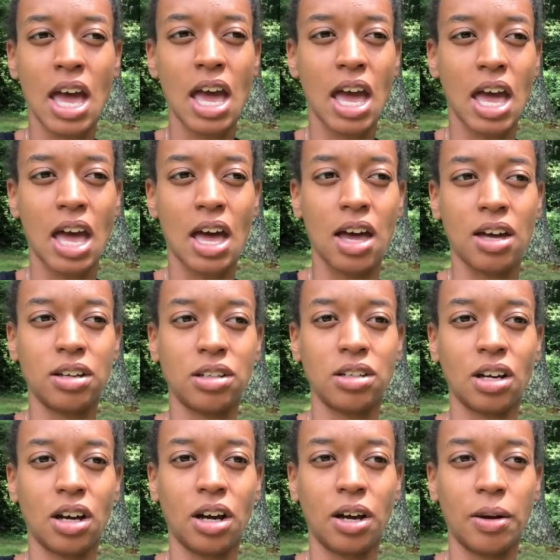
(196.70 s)

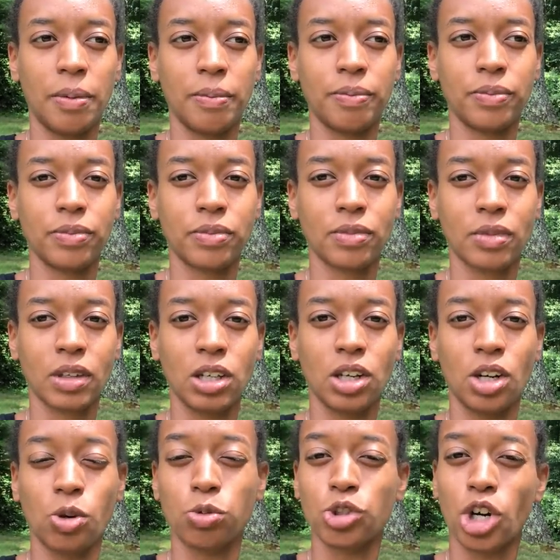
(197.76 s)
and
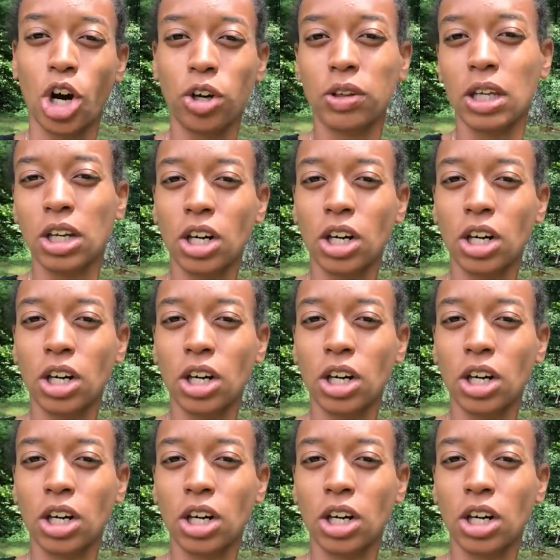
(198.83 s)
Charlie